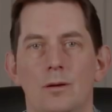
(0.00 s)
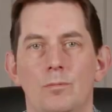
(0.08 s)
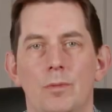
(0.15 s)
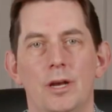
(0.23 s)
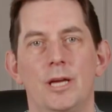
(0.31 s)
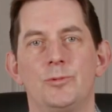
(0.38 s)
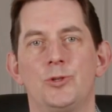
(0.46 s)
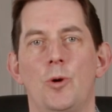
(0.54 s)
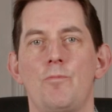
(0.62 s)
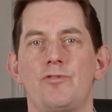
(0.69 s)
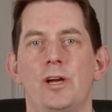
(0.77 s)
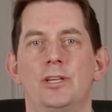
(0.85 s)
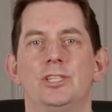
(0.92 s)
My name's John
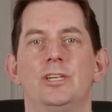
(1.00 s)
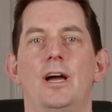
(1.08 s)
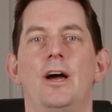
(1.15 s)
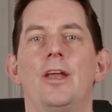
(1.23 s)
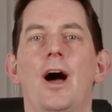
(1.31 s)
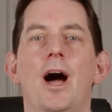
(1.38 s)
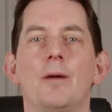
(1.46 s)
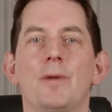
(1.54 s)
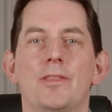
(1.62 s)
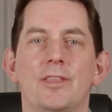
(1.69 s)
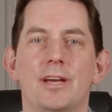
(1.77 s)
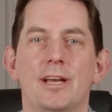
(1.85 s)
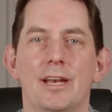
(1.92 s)
Pratchett and I'm
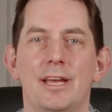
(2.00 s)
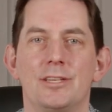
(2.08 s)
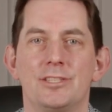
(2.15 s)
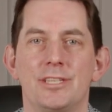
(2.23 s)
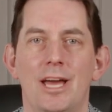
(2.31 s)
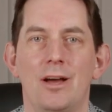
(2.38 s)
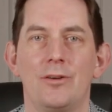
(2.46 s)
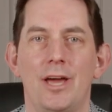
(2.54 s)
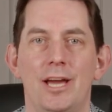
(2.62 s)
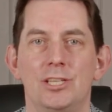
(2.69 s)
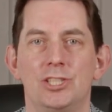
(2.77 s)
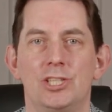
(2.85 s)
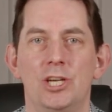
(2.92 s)
at the Glen Sound
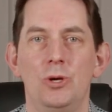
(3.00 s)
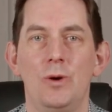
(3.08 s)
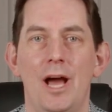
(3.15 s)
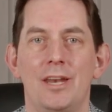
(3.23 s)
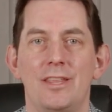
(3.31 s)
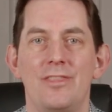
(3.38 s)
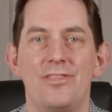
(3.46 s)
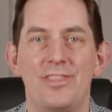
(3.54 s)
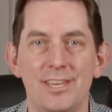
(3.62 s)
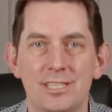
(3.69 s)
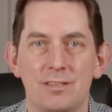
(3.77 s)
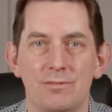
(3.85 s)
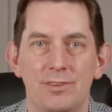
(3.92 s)
HQ, and in
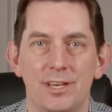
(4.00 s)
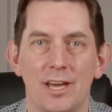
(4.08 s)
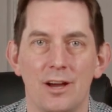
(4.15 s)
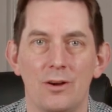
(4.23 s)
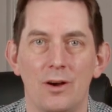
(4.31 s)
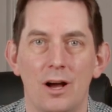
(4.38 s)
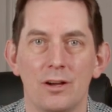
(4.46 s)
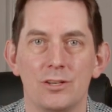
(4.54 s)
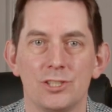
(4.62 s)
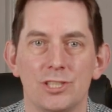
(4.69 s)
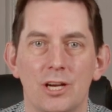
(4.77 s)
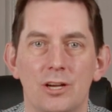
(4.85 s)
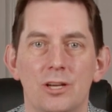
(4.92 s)
this video I'm going to
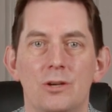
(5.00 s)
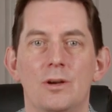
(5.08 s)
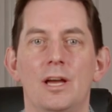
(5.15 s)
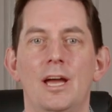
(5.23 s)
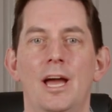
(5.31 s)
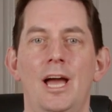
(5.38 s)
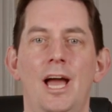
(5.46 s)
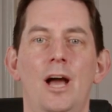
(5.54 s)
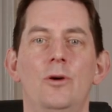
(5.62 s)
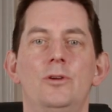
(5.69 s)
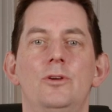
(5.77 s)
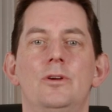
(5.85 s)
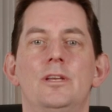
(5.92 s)
show you
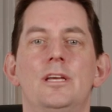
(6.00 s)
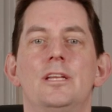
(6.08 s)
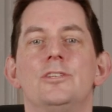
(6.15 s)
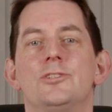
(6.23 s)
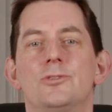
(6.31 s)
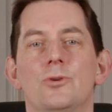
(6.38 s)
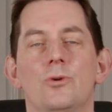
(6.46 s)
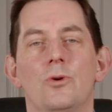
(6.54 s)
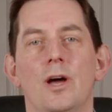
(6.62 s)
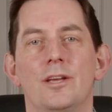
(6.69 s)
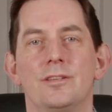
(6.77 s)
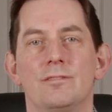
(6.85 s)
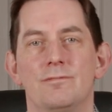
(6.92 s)
how you can install
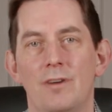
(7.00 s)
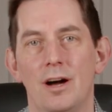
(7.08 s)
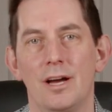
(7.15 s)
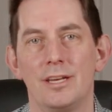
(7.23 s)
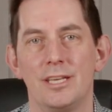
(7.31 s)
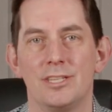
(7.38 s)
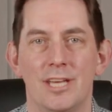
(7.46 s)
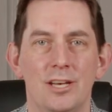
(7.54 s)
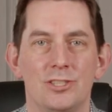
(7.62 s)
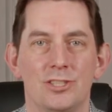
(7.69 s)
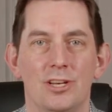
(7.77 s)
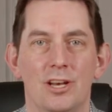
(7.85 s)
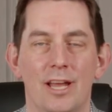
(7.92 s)
a Divine
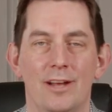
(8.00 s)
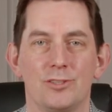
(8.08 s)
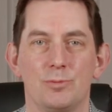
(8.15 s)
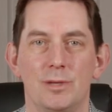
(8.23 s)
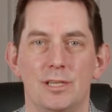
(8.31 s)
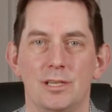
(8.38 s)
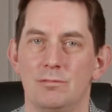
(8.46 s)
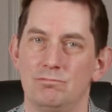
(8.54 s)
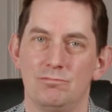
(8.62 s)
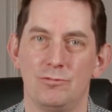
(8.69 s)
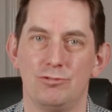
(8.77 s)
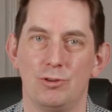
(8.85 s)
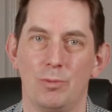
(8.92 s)
Intelligent loudspeaker
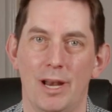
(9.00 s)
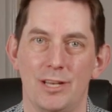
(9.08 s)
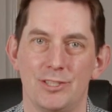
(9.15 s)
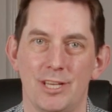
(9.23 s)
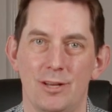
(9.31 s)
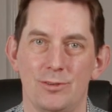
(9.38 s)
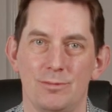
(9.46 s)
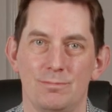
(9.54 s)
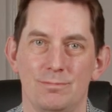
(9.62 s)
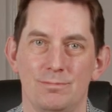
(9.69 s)
from Glen Sound.